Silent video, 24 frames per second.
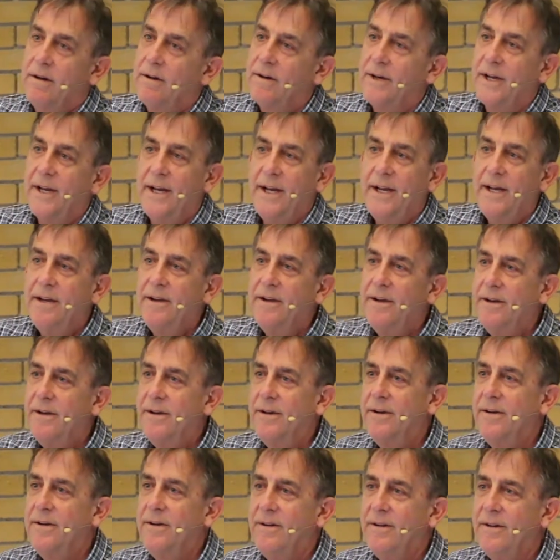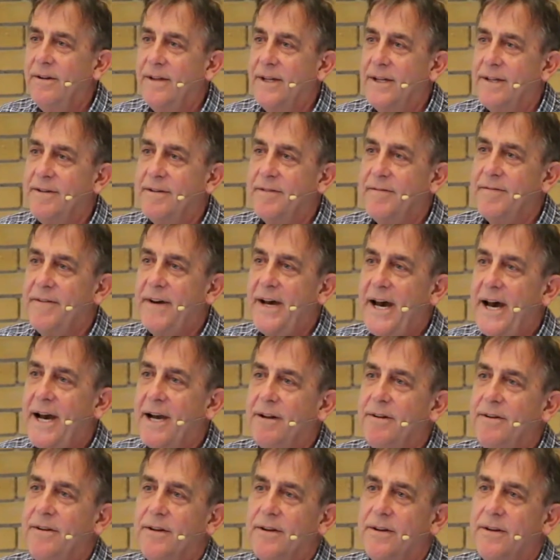Okay, that's a
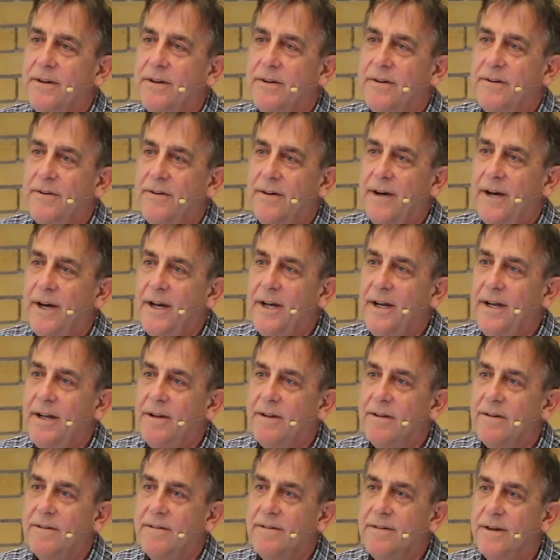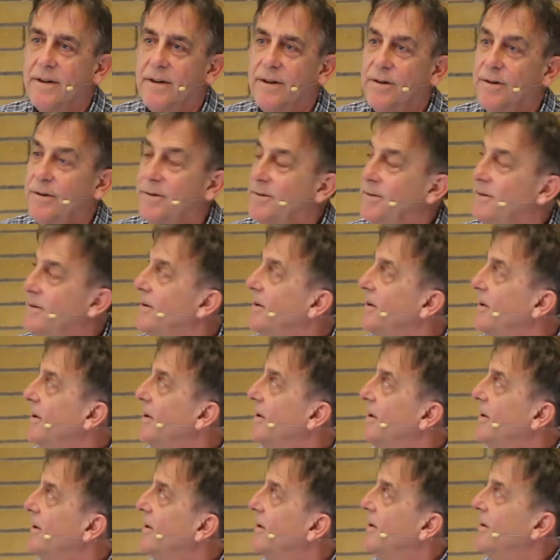fact, right? So
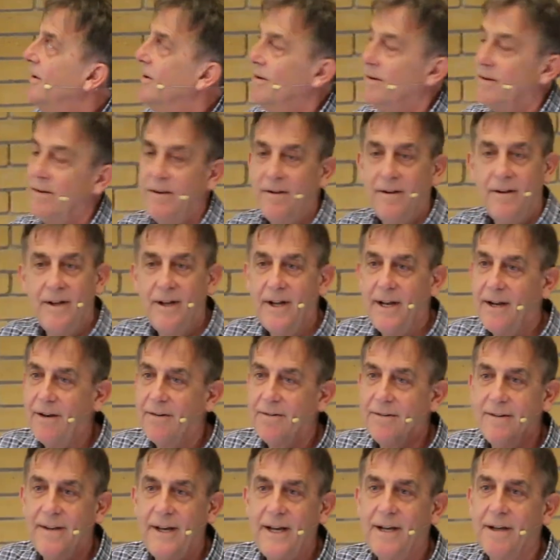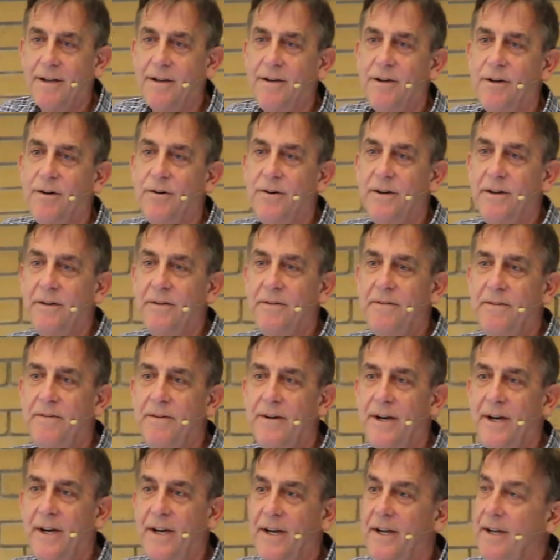how's that going,
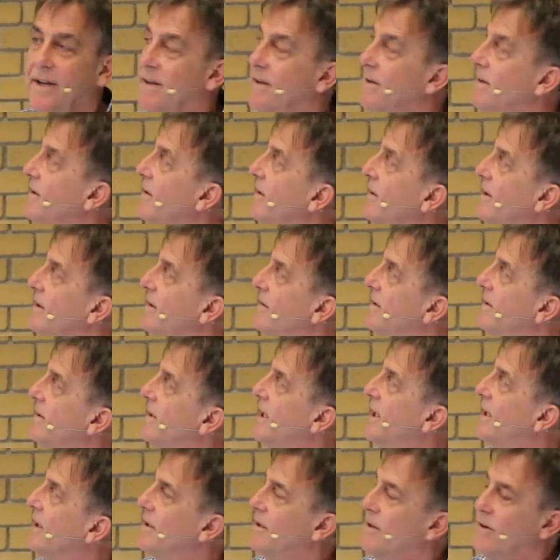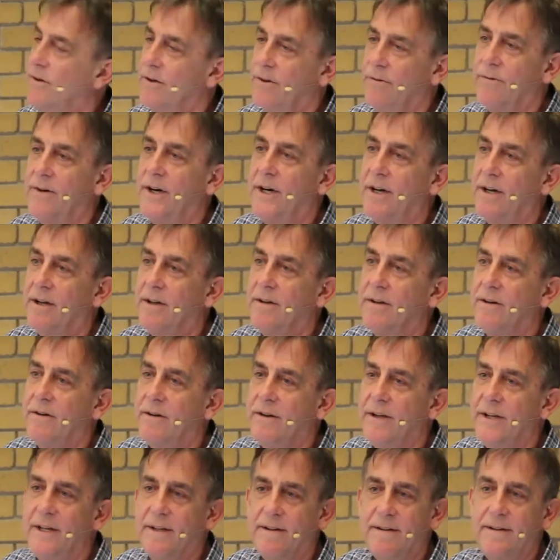right? It's not going well.
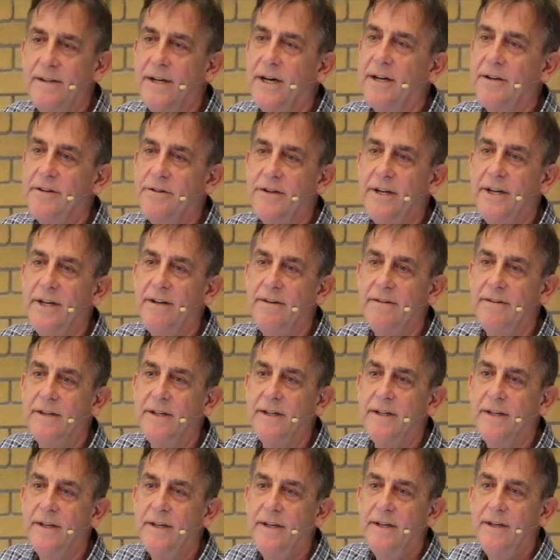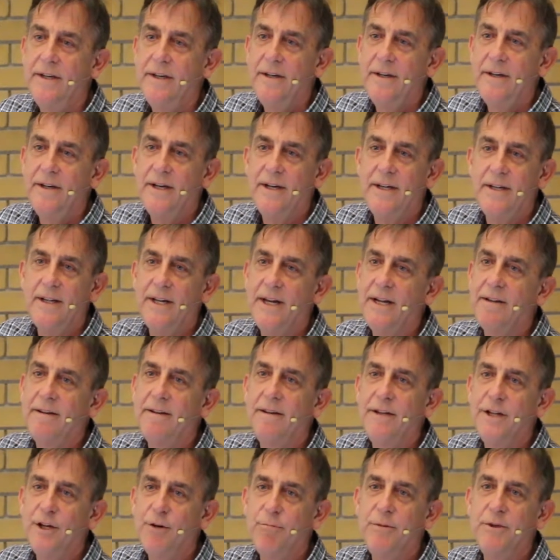It's not changing. And
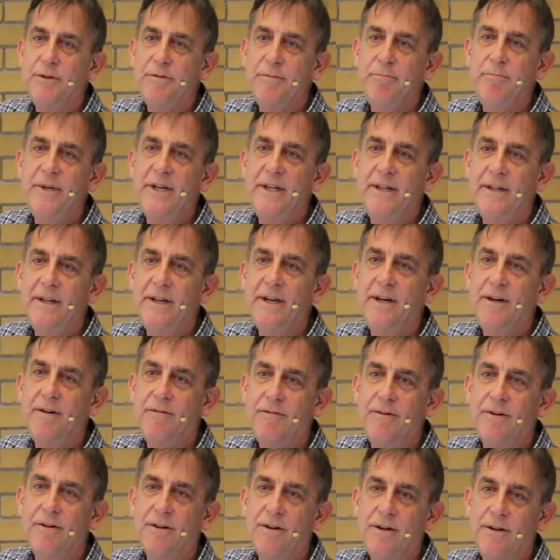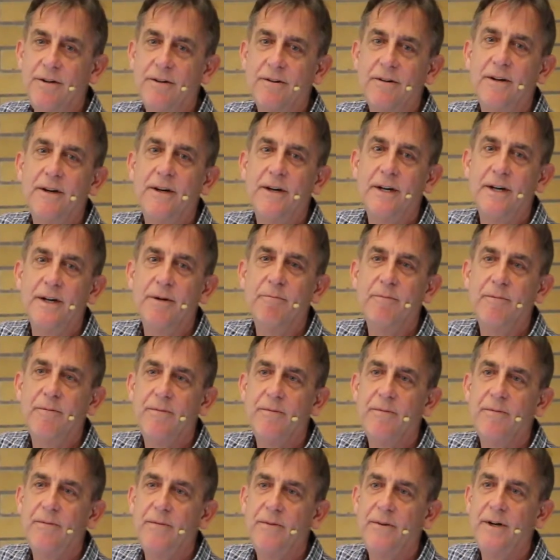that number's been there for a long time,
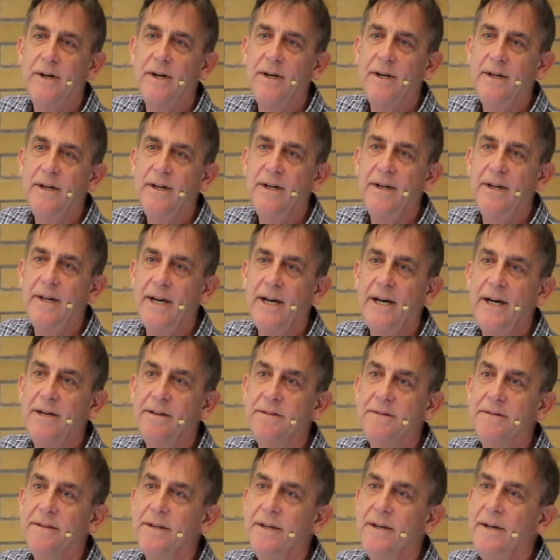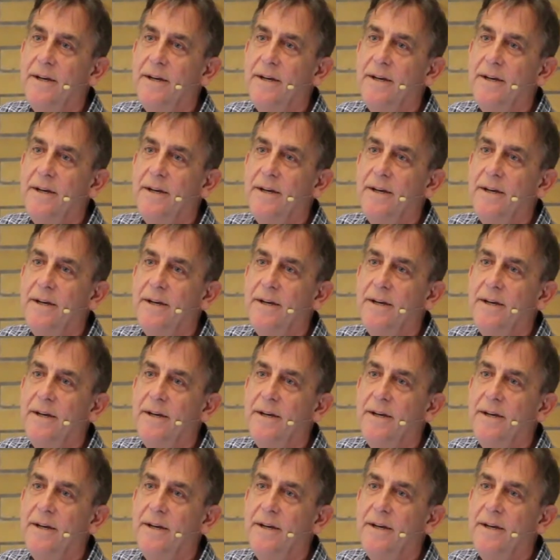right? It has.